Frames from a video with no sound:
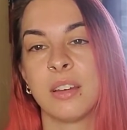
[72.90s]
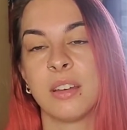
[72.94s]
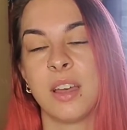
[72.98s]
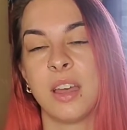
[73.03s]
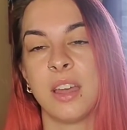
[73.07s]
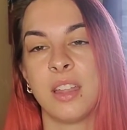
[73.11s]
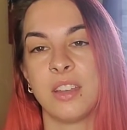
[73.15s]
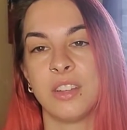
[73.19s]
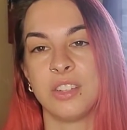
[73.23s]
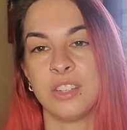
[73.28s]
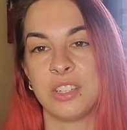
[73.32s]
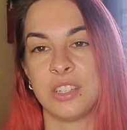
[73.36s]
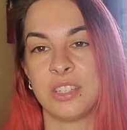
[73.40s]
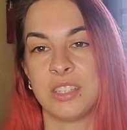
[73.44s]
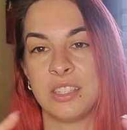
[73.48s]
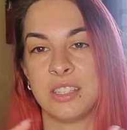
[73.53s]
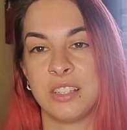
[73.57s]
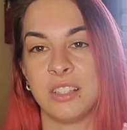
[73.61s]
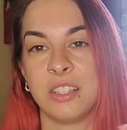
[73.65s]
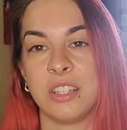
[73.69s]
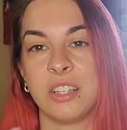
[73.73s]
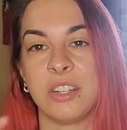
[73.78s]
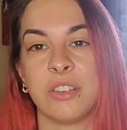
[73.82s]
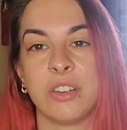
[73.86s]
energy
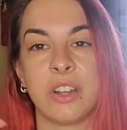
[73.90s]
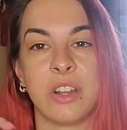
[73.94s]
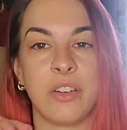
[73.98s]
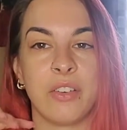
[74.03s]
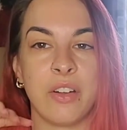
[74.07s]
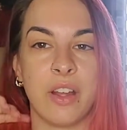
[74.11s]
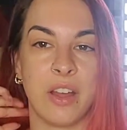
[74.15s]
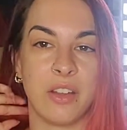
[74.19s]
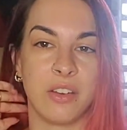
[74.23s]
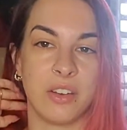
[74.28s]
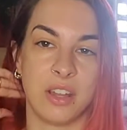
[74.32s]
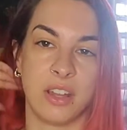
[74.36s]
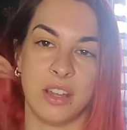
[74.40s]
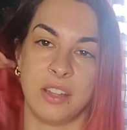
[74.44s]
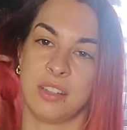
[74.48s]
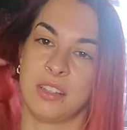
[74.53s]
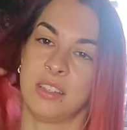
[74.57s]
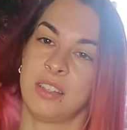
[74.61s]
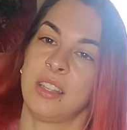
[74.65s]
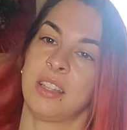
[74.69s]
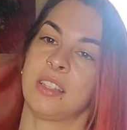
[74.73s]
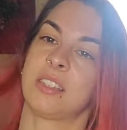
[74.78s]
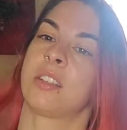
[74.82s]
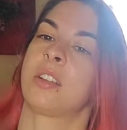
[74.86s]
still lingering around
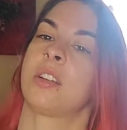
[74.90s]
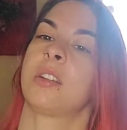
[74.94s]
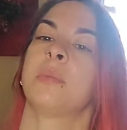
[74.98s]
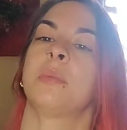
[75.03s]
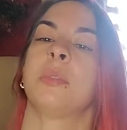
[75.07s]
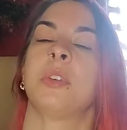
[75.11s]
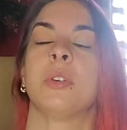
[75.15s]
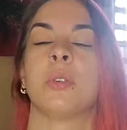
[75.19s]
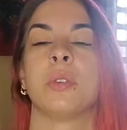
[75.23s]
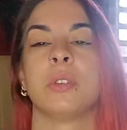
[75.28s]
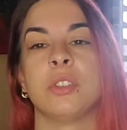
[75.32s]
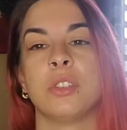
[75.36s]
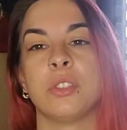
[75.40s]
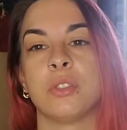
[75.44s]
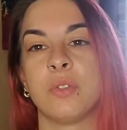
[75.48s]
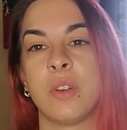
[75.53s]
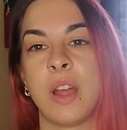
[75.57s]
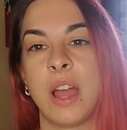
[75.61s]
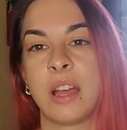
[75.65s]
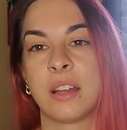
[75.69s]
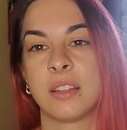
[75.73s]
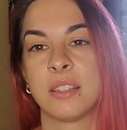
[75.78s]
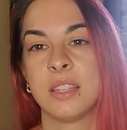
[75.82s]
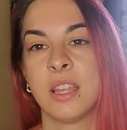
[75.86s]
us. That's going to be going
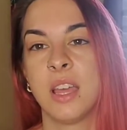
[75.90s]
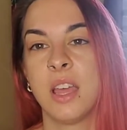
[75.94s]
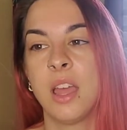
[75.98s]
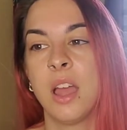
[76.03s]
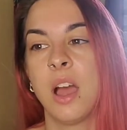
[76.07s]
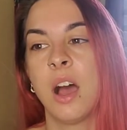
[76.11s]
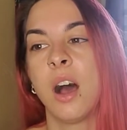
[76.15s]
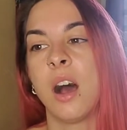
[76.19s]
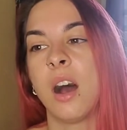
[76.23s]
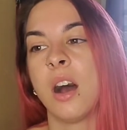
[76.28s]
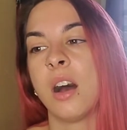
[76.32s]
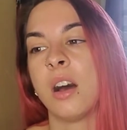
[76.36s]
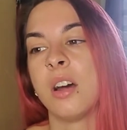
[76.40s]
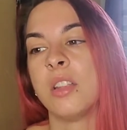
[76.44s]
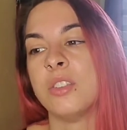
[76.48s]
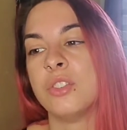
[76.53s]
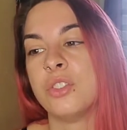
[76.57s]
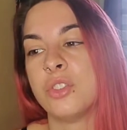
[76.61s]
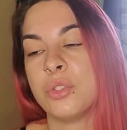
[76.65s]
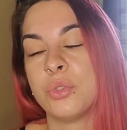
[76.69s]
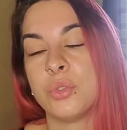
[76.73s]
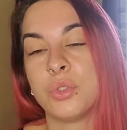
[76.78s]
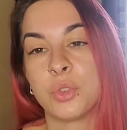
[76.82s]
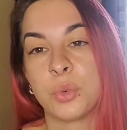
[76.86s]
direct on
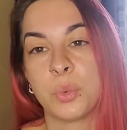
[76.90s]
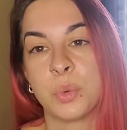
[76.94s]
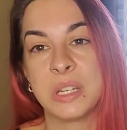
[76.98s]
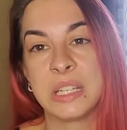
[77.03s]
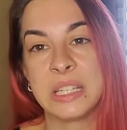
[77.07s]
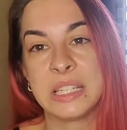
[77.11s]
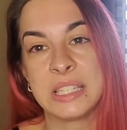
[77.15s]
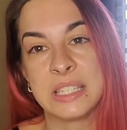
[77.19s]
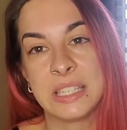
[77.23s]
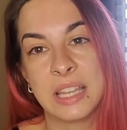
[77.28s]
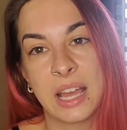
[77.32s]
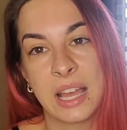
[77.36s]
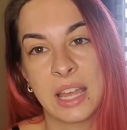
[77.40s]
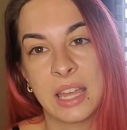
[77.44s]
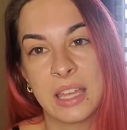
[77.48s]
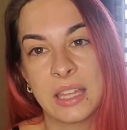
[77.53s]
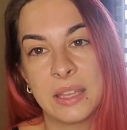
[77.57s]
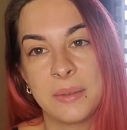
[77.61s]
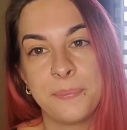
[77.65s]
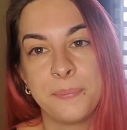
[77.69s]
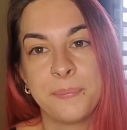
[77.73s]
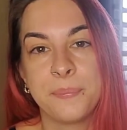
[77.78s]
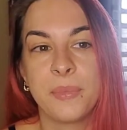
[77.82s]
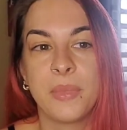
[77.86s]
June
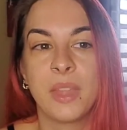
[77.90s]
22nd.